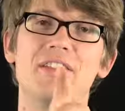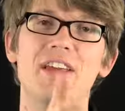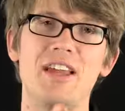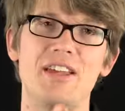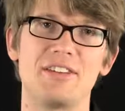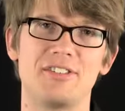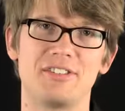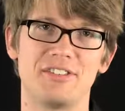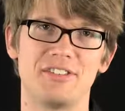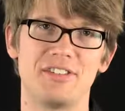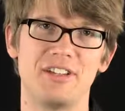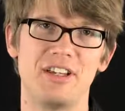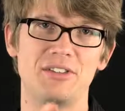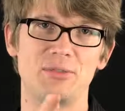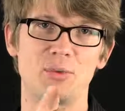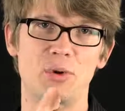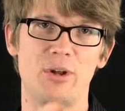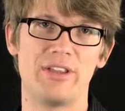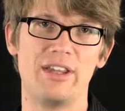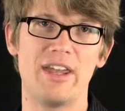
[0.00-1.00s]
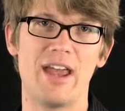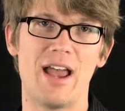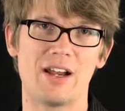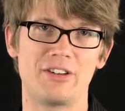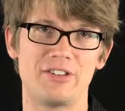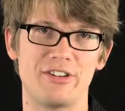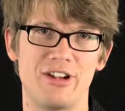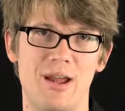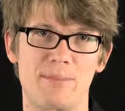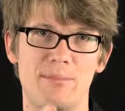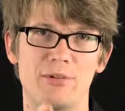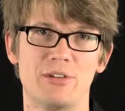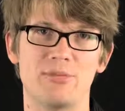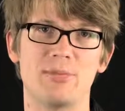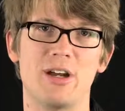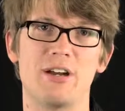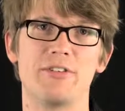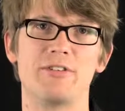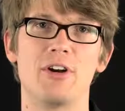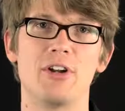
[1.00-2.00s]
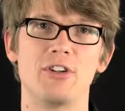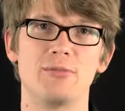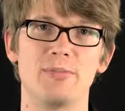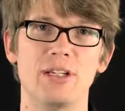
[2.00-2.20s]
This is where the action happens, my friends,